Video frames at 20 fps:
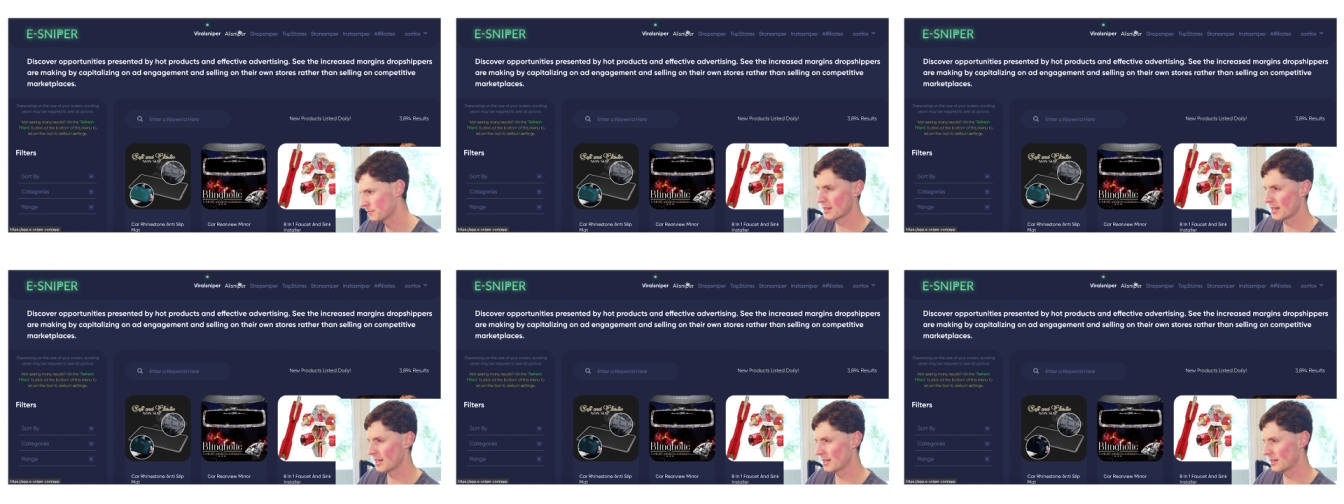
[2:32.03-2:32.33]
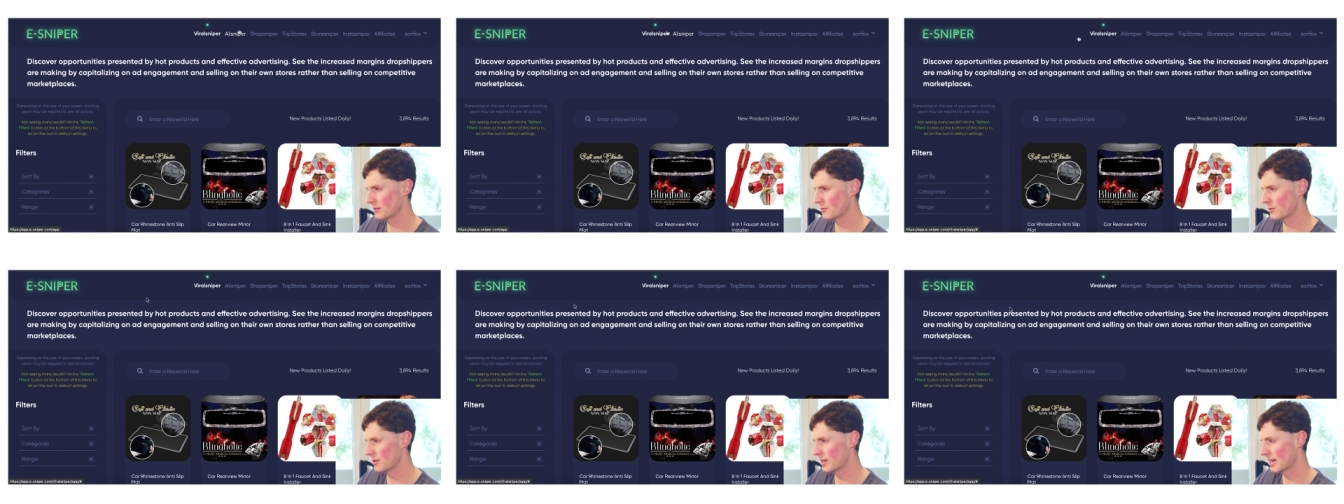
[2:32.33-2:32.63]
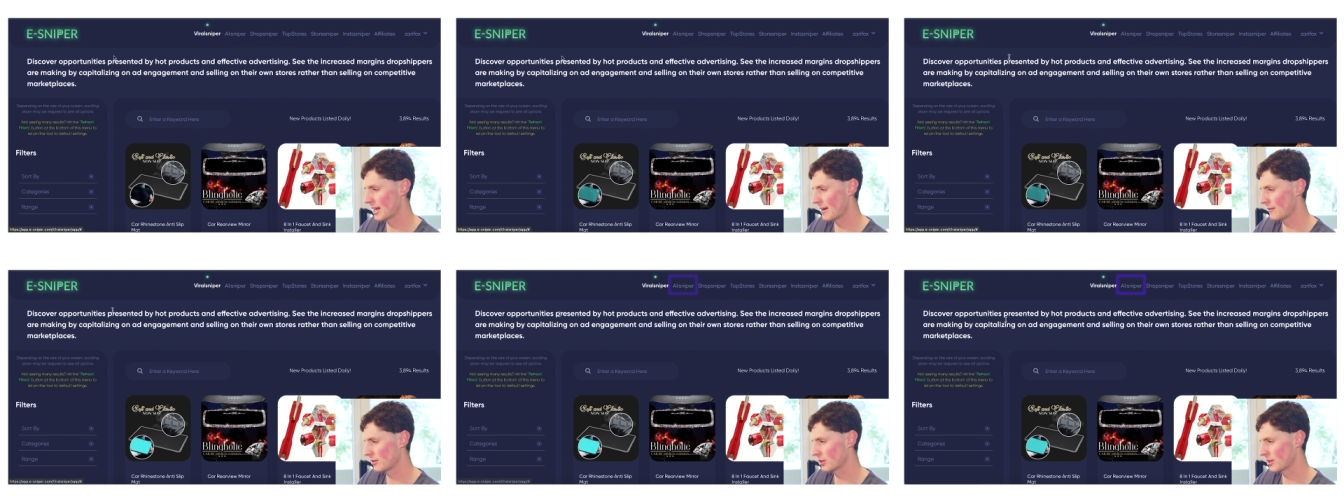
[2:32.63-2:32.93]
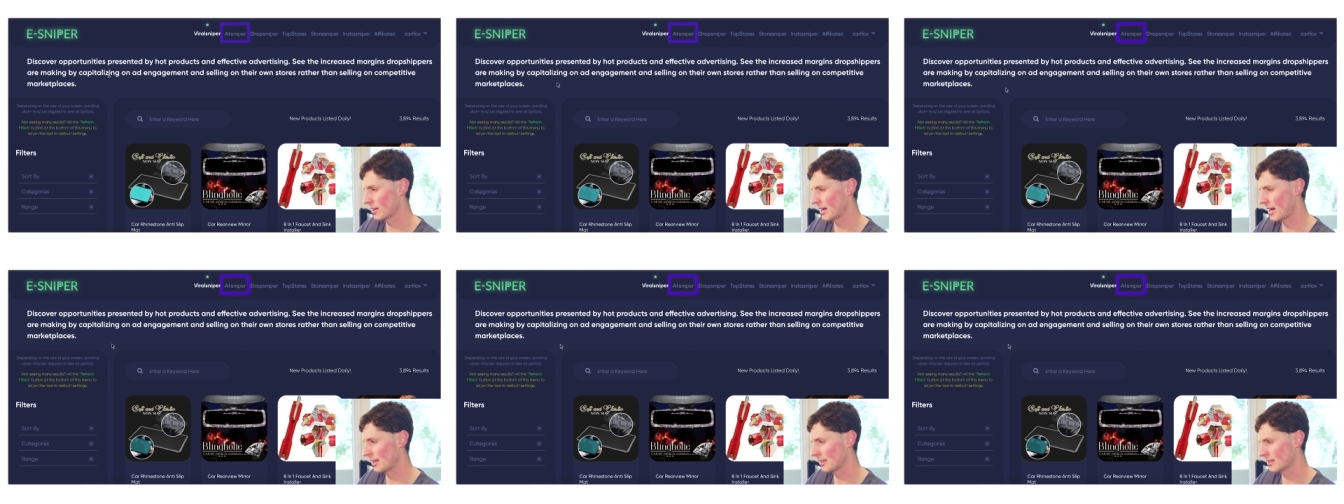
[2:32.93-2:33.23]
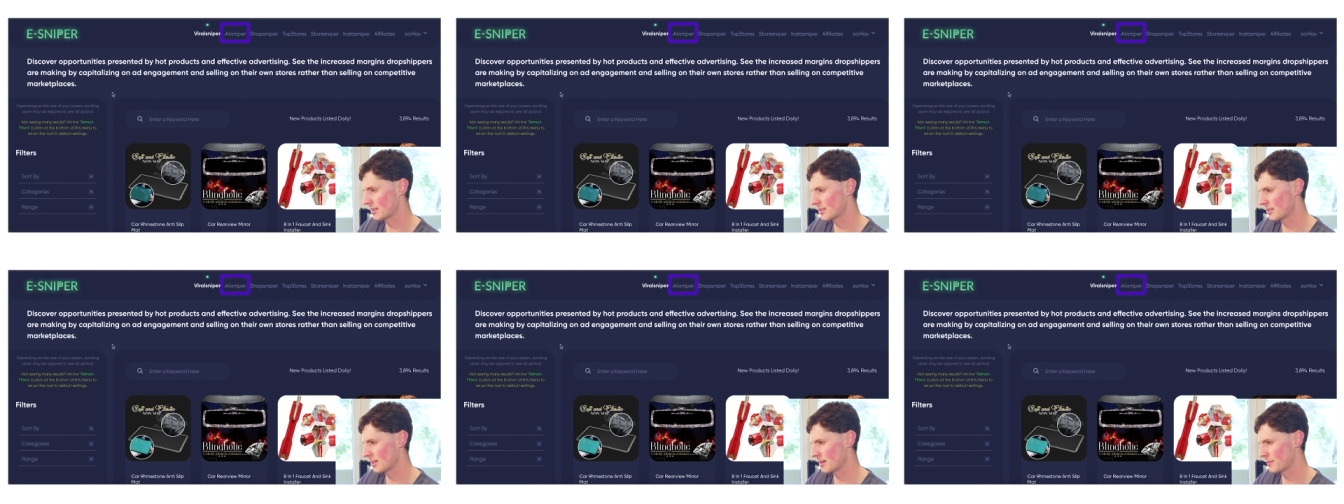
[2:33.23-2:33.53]
Then we can have a look at
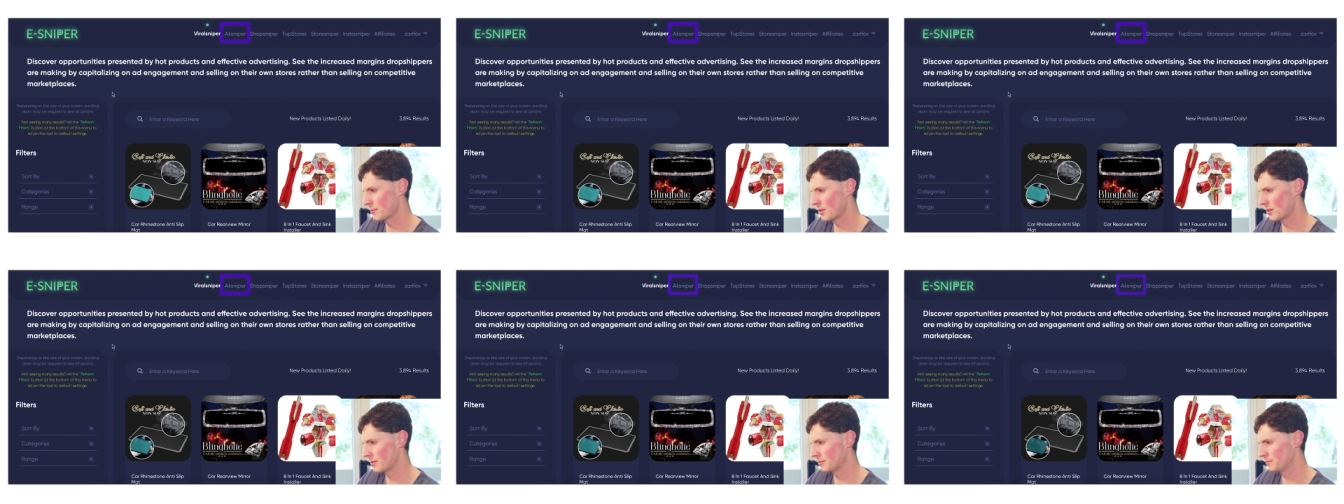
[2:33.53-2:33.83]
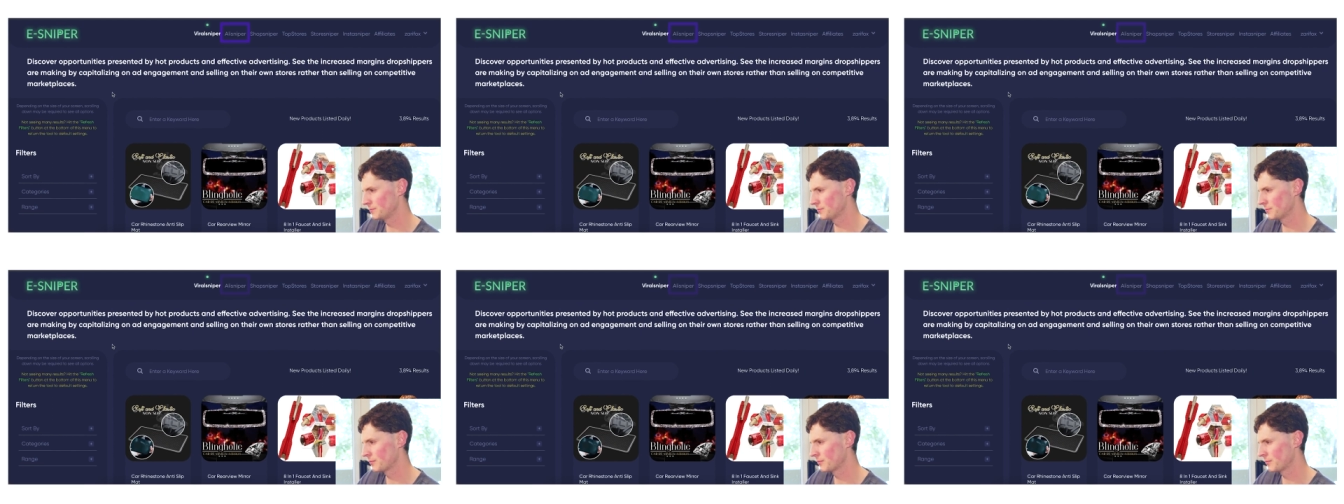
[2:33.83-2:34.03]
Ali Sniper.